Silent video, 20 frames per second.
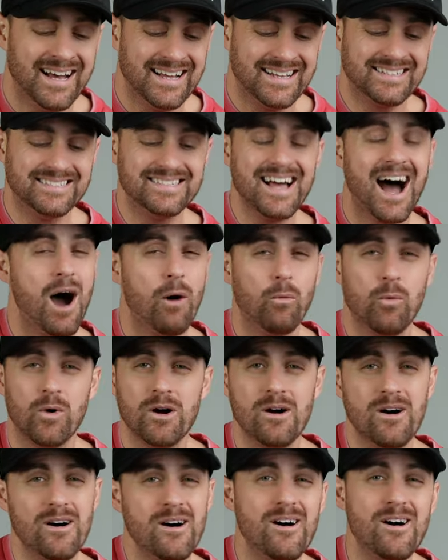And I
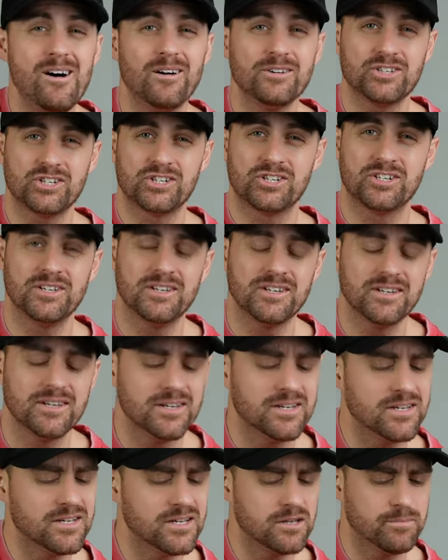
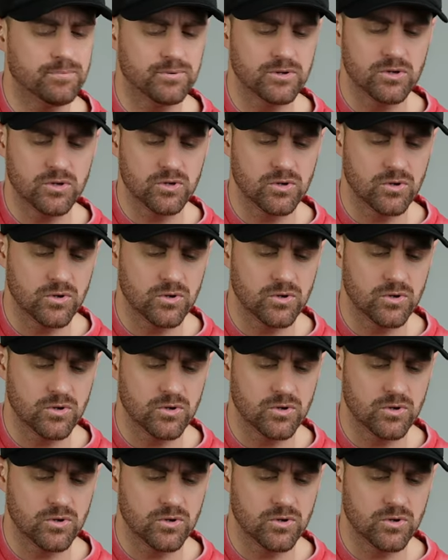worship you.